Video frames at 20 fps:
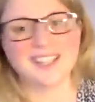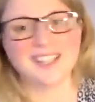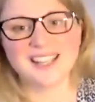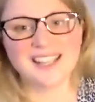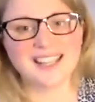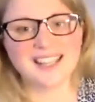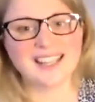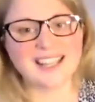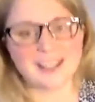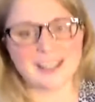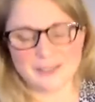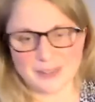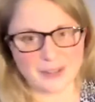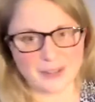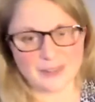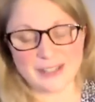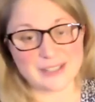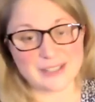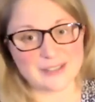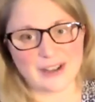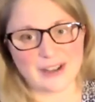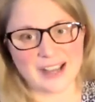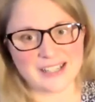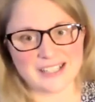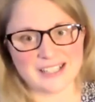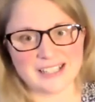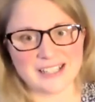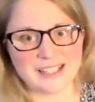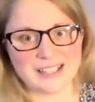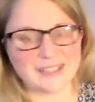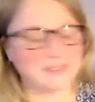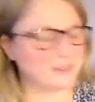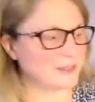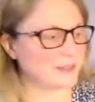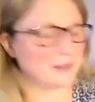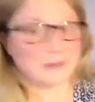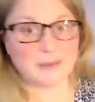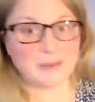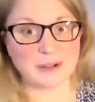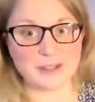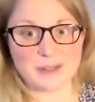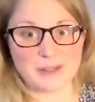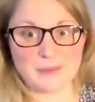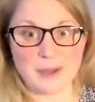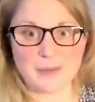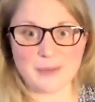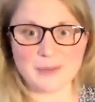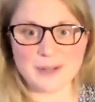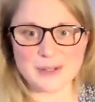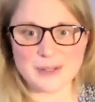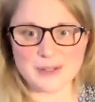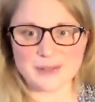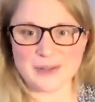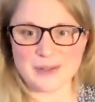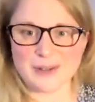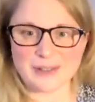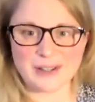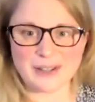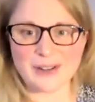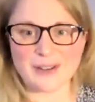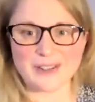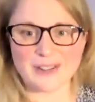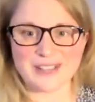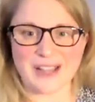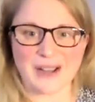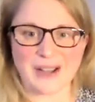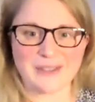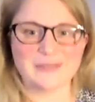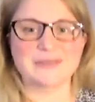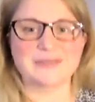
even though he's not actually doing much at the moment because we're in lockdown.